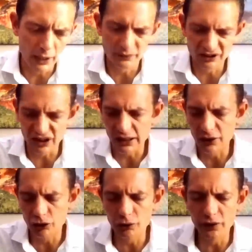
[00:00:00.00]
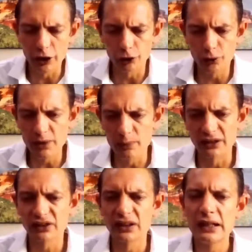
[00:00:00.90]
sticking to the
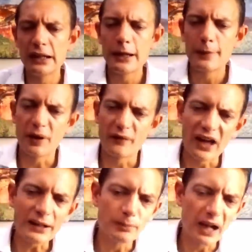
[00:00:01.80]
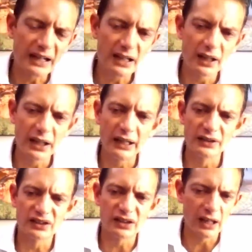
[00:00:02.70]
agreement. But that money
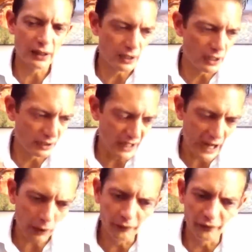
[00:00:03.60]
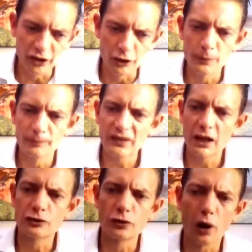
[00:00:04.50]
is, in our view,
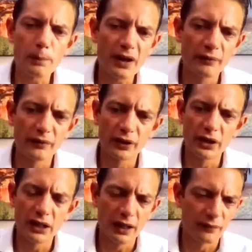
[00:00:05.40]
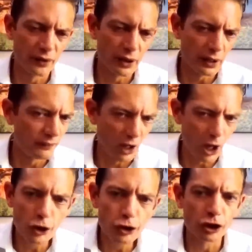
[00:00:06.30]
a drop in the
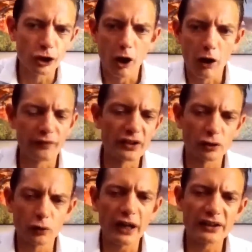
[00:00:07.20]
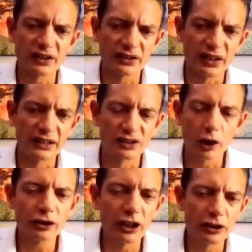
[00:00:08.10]
ocean of this crisis. It's
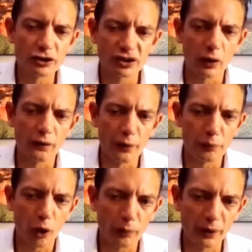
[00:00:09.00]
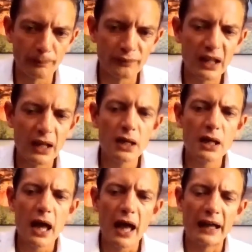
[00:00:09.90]
not going to solve the problem.
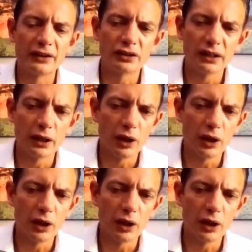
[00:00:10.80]
And